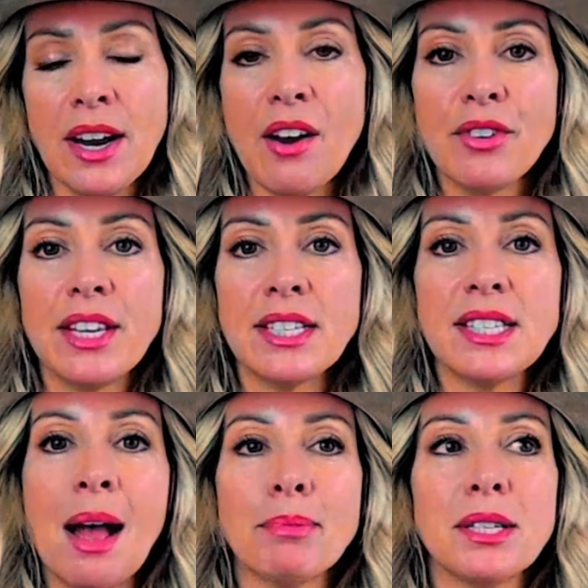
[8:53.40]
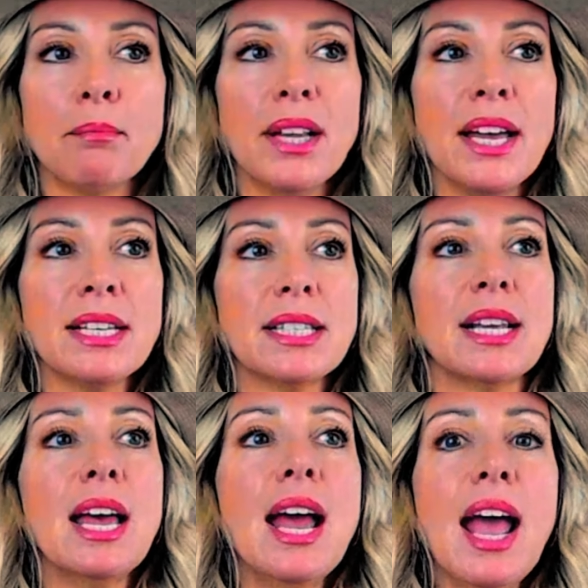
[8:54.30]
of everything snaps in
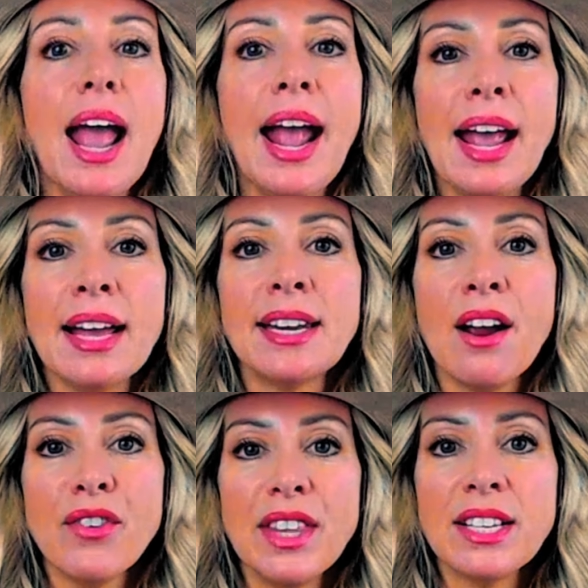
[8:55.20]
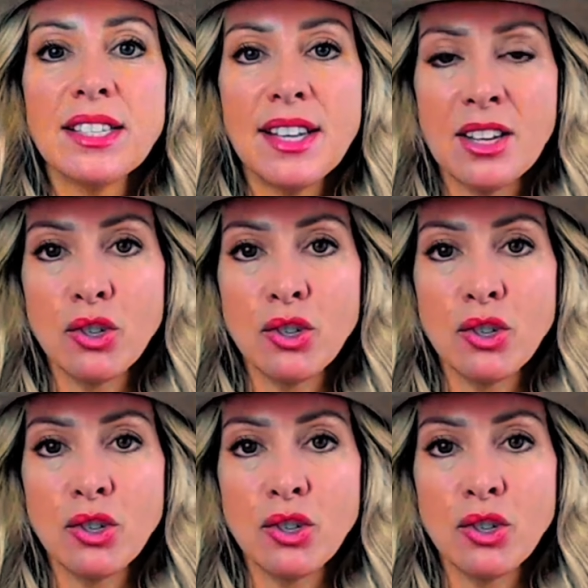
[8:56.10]
place and everything stays